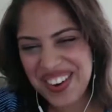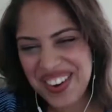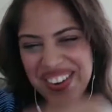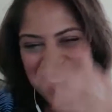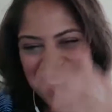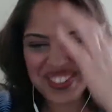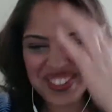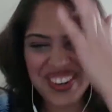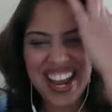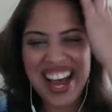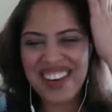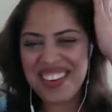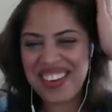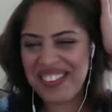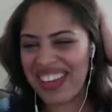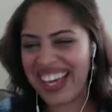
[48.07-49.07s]
much for
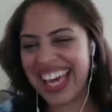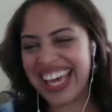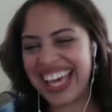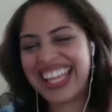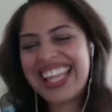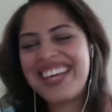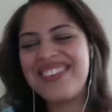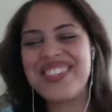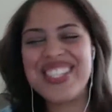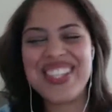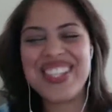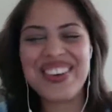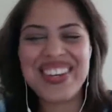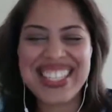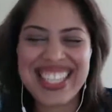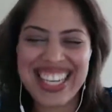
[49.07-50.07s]
having me, Haley. I'm
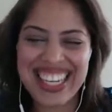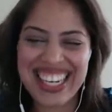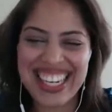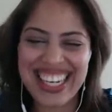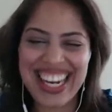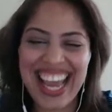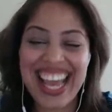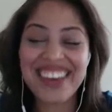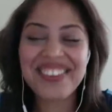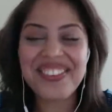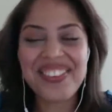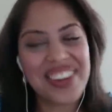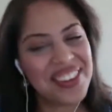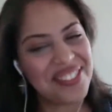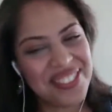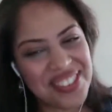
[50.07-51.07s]
so excited and
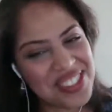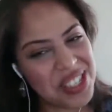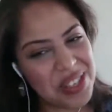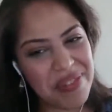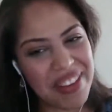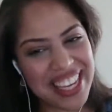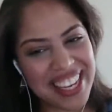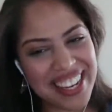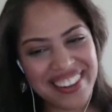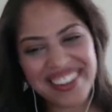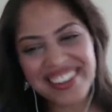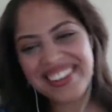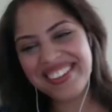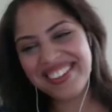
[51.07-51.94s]
grateful to be here.